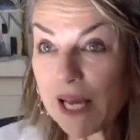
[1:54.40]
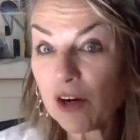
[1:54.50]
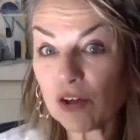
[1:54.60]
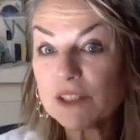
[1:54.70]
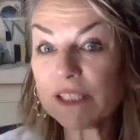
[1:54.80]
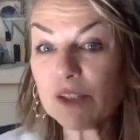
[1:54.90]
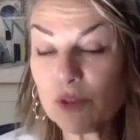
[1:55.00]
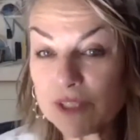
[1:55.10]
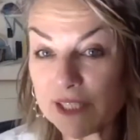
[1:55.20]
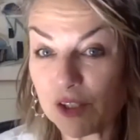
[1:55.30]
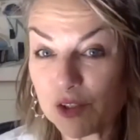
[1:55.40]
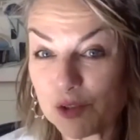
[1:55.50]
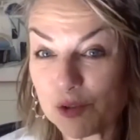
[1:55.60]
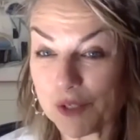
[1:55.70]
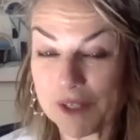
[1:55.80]
are continuously a
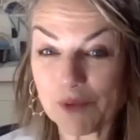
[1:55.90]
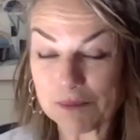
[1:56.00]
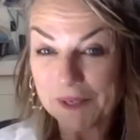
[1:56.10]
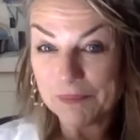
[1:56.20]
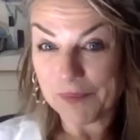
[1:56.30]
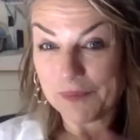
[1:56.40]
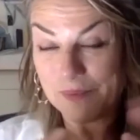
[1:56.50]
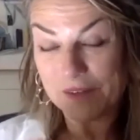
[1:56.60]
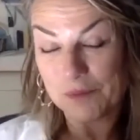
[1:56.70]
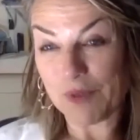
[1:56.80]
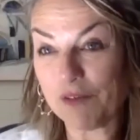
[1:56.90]
story, what my